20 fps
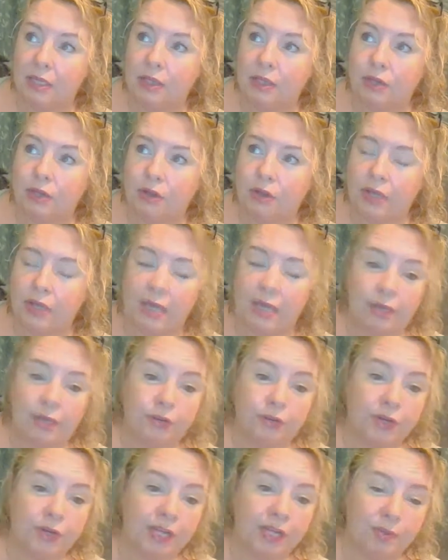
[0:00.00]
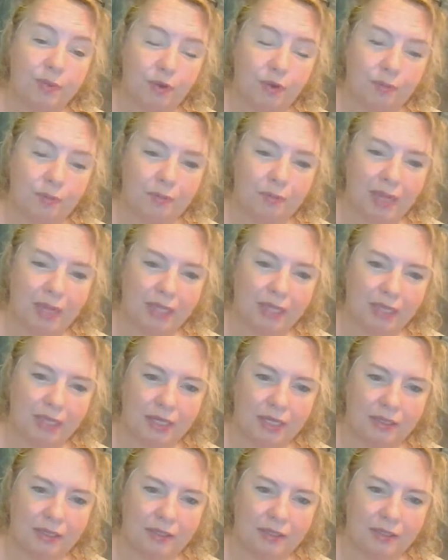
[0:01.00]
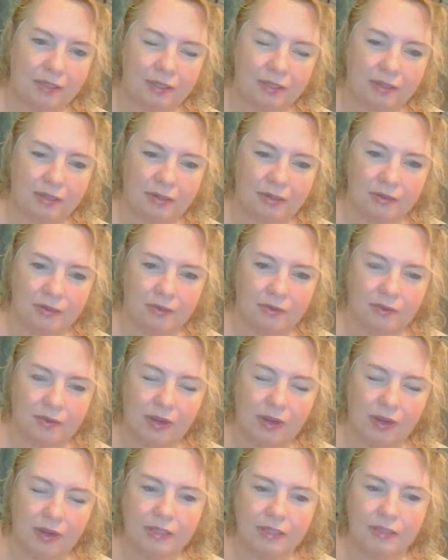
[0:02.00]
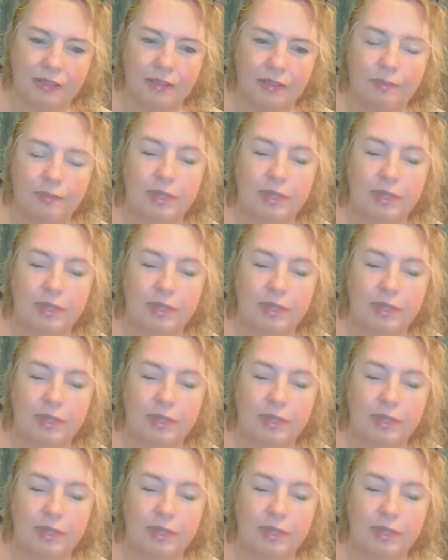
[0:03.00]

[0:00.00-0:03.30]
he had a drinking problem back then, right?